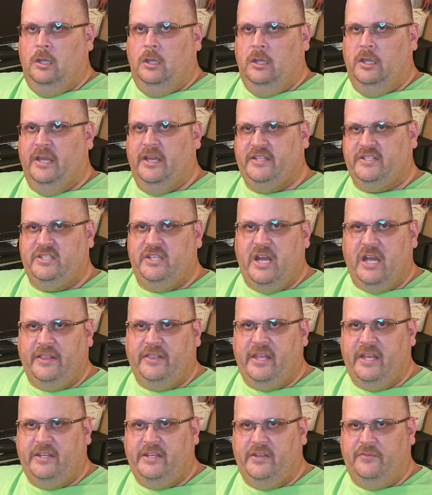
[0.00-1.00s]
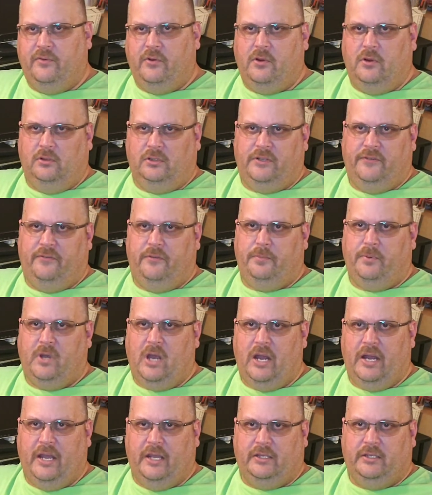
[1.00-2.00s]
It's not that difficult of a
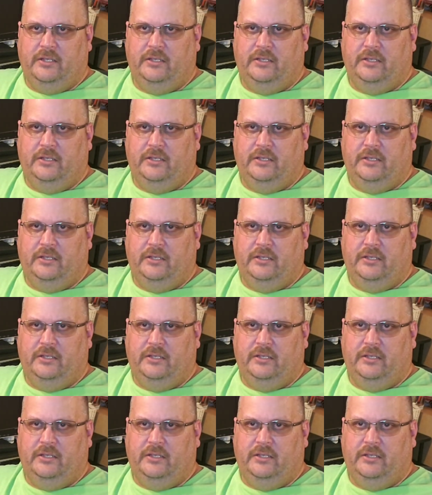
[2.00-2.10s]
product.